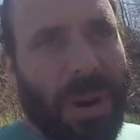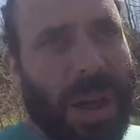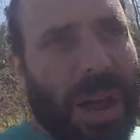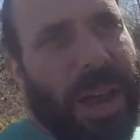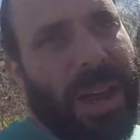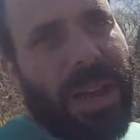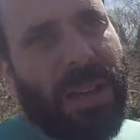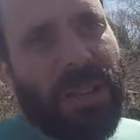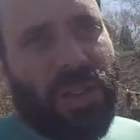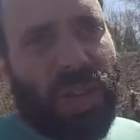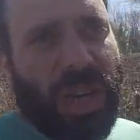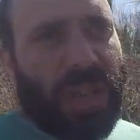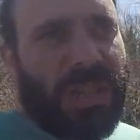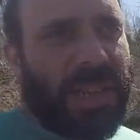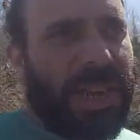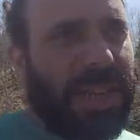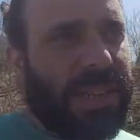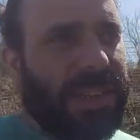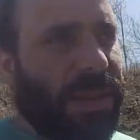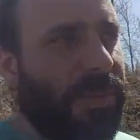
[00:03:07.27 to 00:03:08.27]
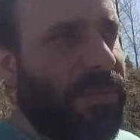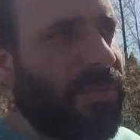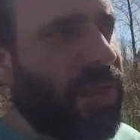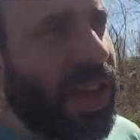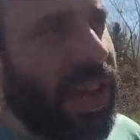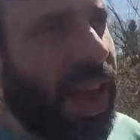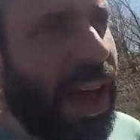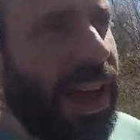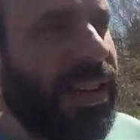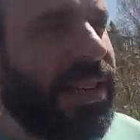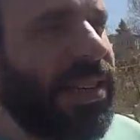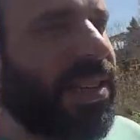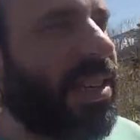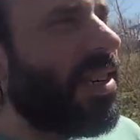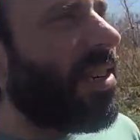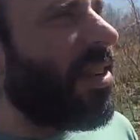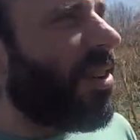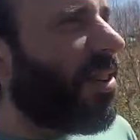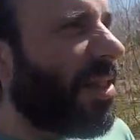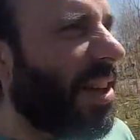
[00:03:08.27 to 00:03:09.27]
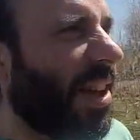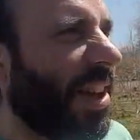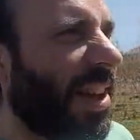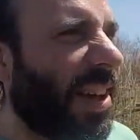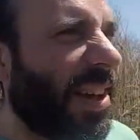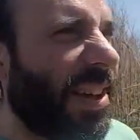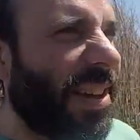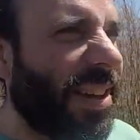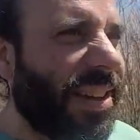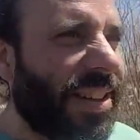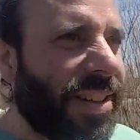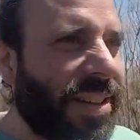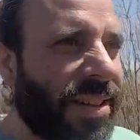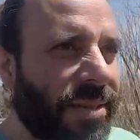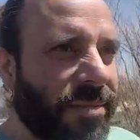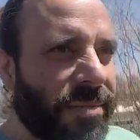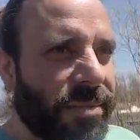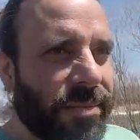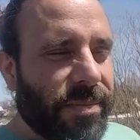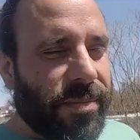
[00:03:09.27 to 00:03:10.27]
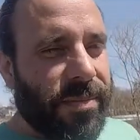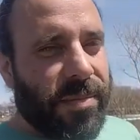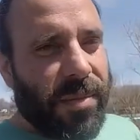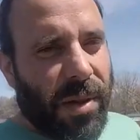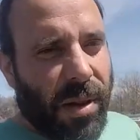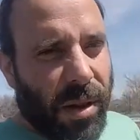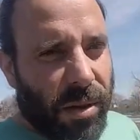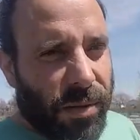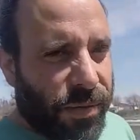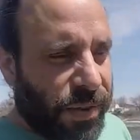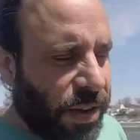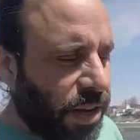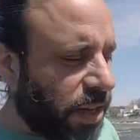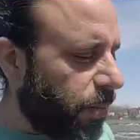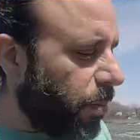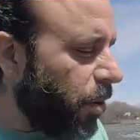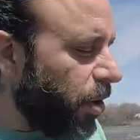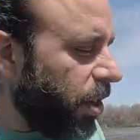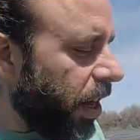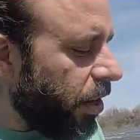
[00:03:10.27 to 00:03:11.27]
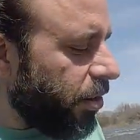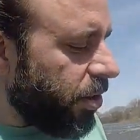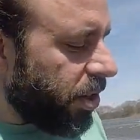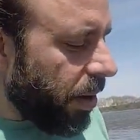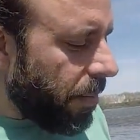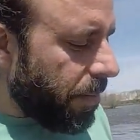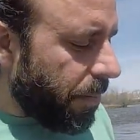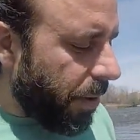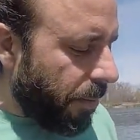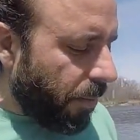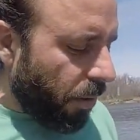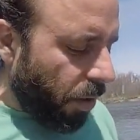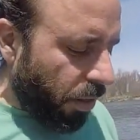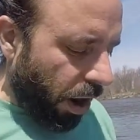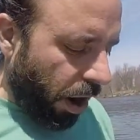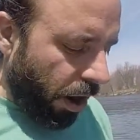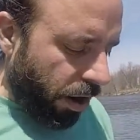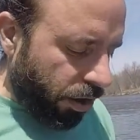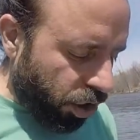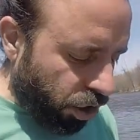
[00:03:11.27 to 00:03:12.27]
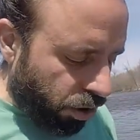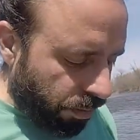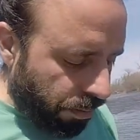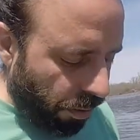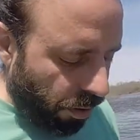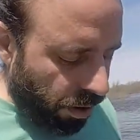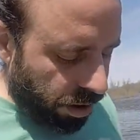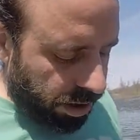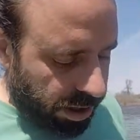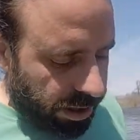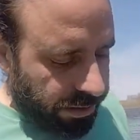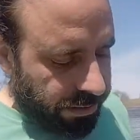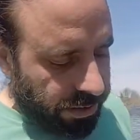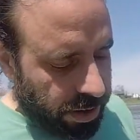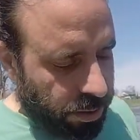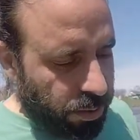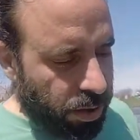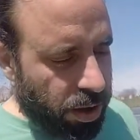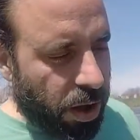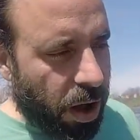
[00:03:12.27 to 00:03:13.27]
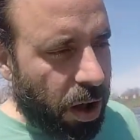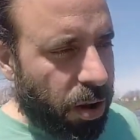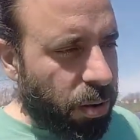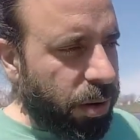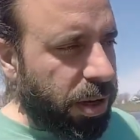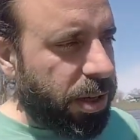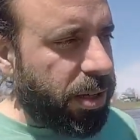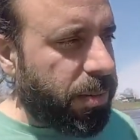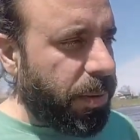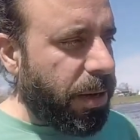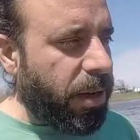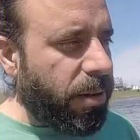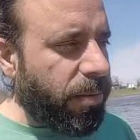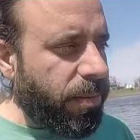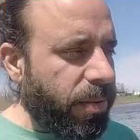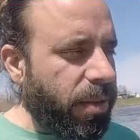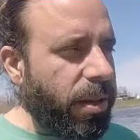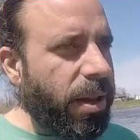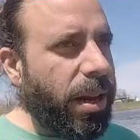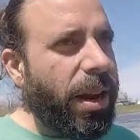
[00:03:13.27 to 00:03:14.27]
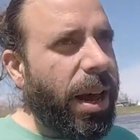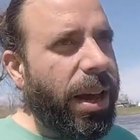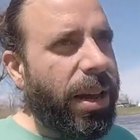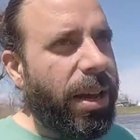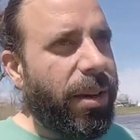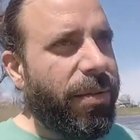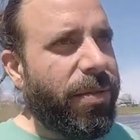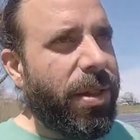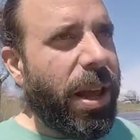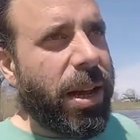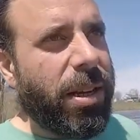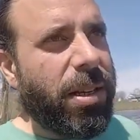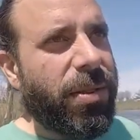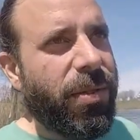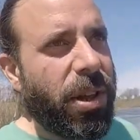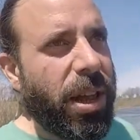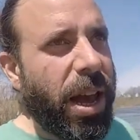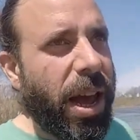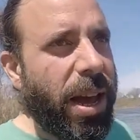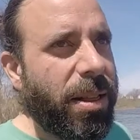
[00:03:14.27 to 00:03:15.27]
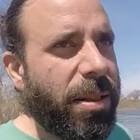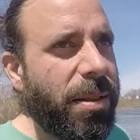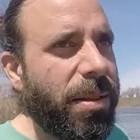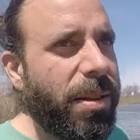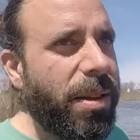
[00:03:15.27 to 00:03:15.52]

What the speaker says: it's just something I seen on Facebook. There are some people that are supportive. They will always be, and I give thanks for that.